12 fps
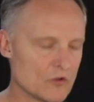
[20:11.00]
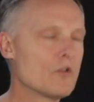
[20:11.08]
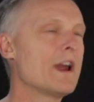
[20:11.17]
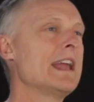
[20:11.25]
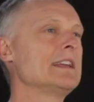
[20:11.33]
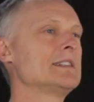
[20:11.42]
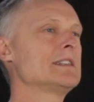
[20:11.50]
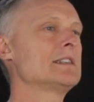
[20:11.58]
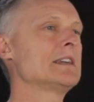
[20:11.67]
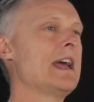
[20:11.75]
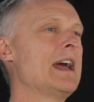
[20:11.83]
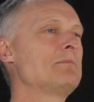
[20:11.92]

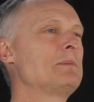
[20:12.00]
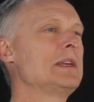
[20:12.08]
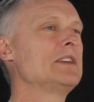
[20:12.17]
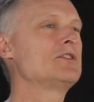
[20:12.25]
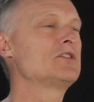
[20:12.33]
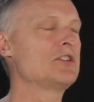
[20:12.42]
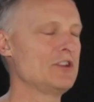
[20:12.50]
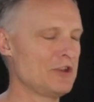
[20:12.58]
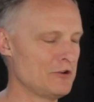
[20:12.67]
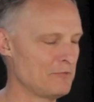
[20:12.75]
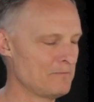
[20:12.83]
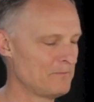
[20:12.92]
grace and peace to
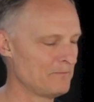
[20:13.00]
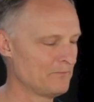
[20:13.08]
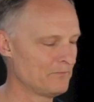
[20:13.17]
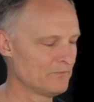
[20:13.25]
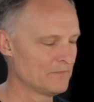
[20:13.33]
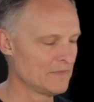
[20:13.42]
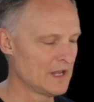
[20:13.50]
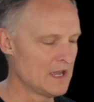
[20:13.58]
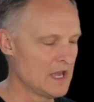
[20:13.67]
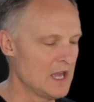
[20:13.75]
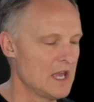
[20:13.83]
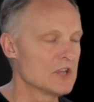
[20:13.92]
you."
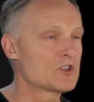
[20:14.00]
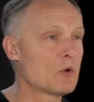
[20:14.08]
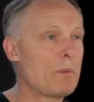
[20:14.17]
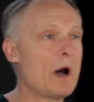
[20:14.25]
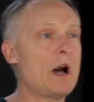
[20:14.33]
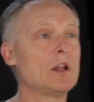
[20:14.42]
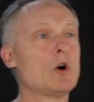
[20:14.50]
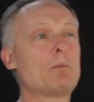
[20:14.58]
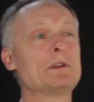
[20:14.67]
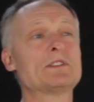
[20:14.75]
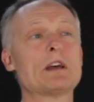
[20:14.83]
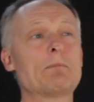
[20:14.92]
So Paul
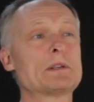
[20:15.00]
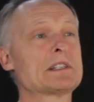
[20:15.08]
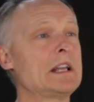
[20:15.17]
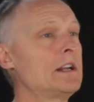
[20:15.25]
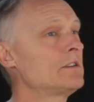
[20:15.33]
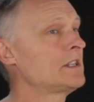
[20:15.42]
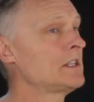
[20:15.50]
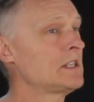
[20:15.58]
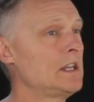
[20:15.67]
opens up his letters, as